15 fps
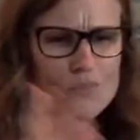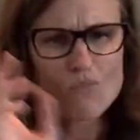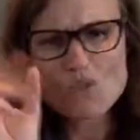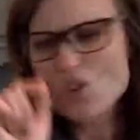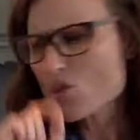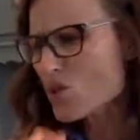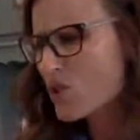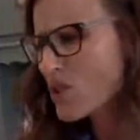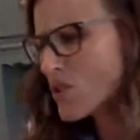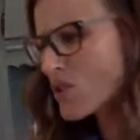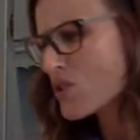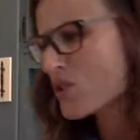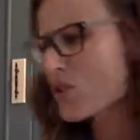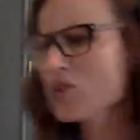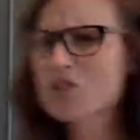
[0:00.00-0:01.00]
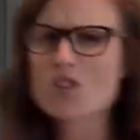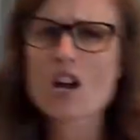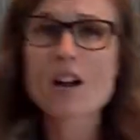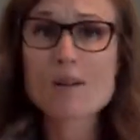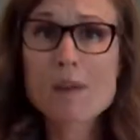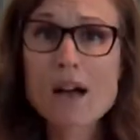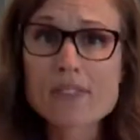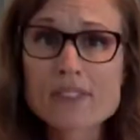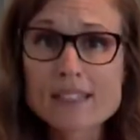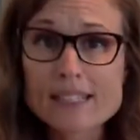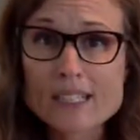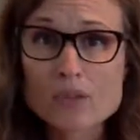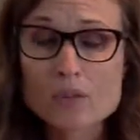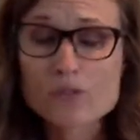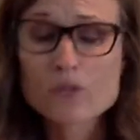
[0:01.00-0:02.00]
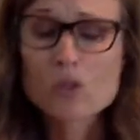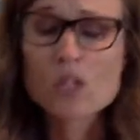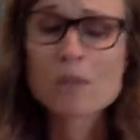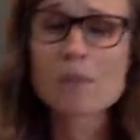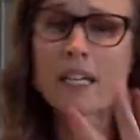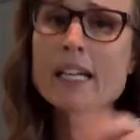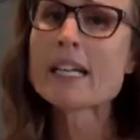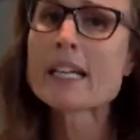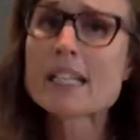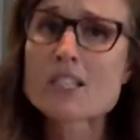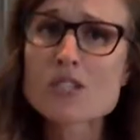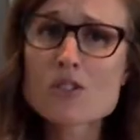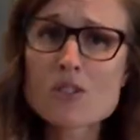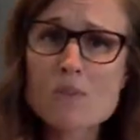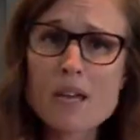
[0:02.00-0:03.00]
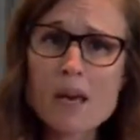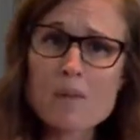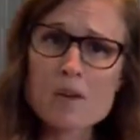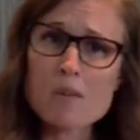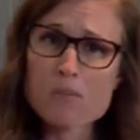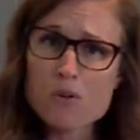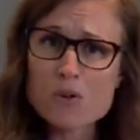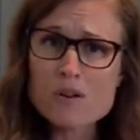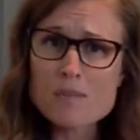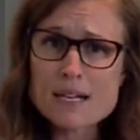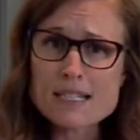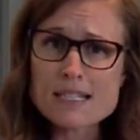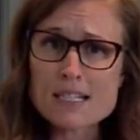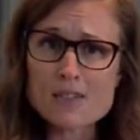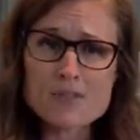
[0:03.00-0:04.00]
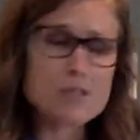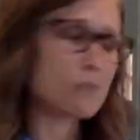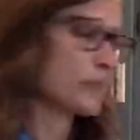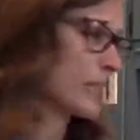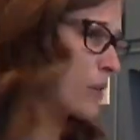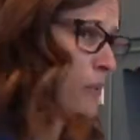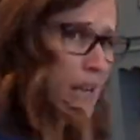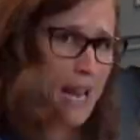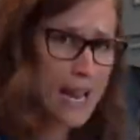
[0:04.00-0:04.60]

So let's first talk about the liquid form. Excuse me, I'm going to pour myself some liquid